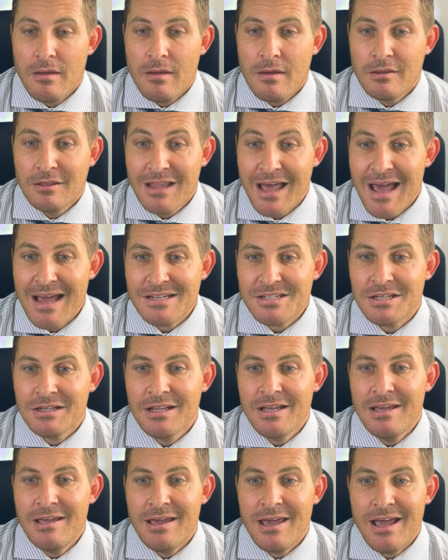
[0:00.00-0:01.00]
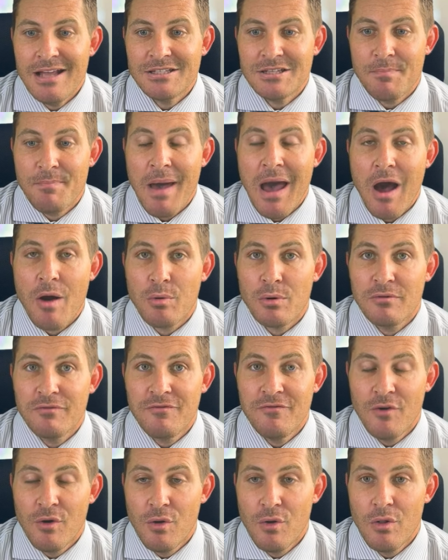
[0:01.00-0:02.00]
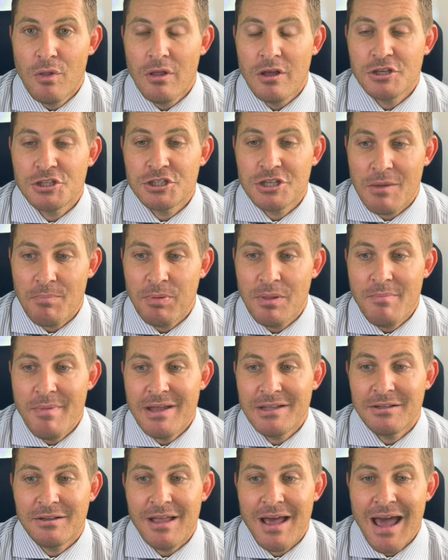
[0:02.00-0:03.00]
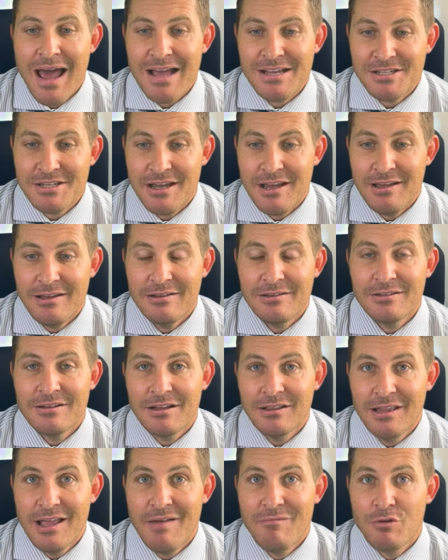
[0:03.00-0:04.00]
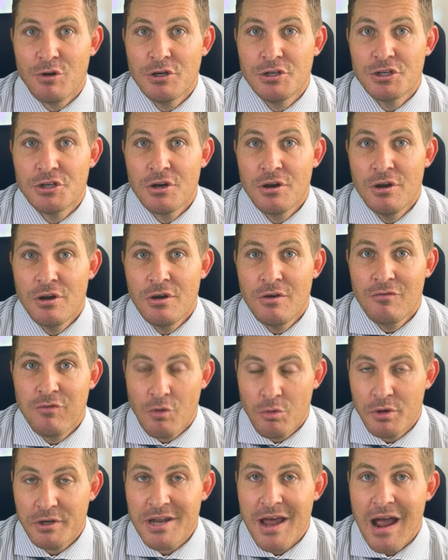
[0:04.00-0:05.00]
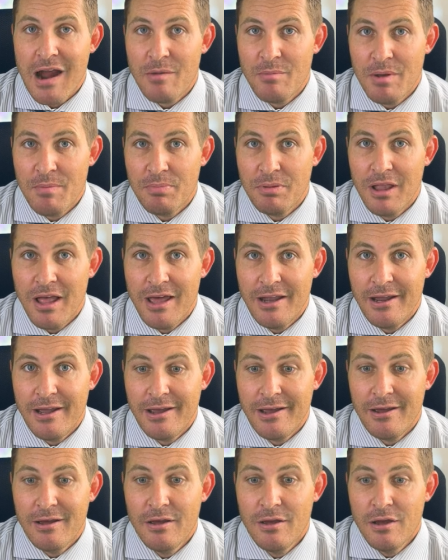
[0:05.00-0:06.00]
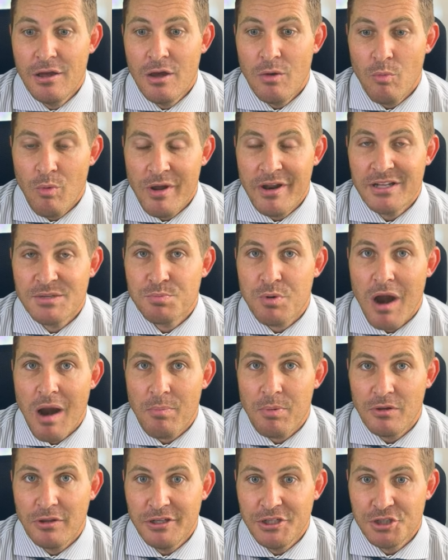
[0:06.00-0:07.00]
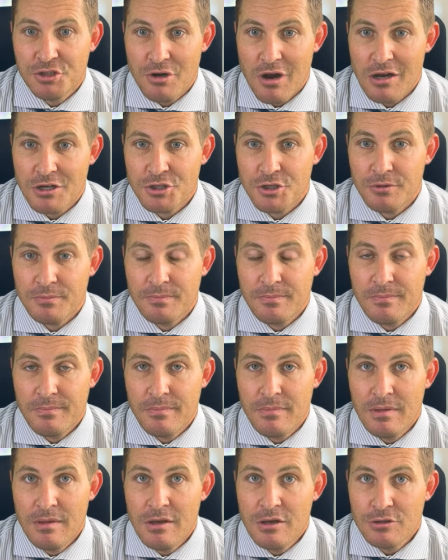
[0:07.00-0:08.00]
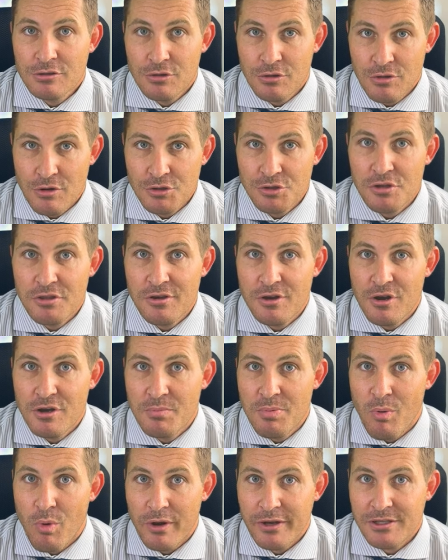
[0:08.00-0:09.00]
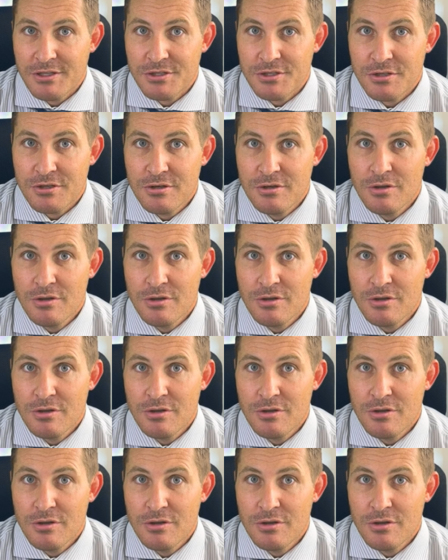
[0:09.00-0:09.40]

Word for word: Lastly, it's a powerful supplemental asset to leverage for retirement planning when it's properly structured. So those are the good points.